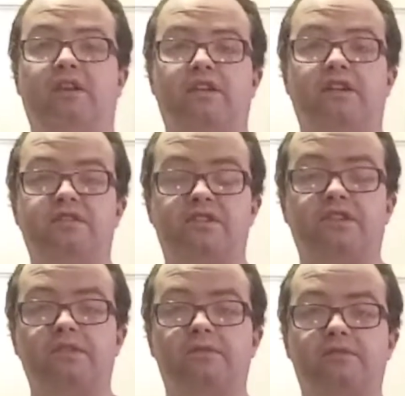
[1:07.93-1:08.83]

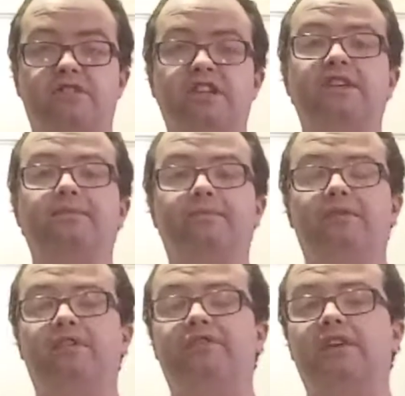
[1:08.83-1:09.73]
incident site,
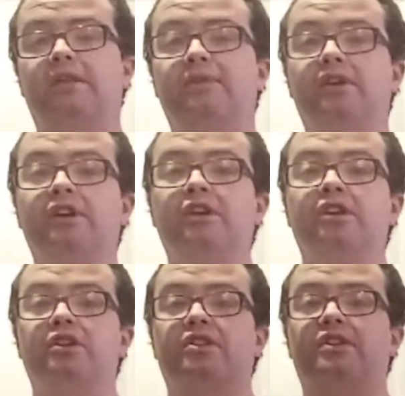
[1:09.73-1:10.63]
if you get me.
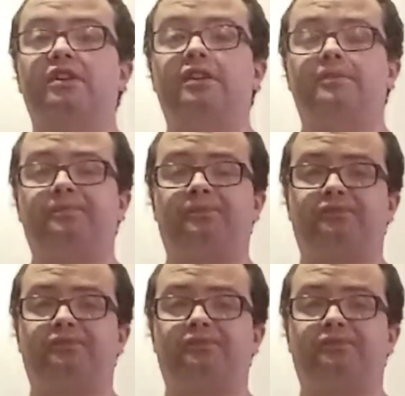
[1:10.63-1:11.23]
And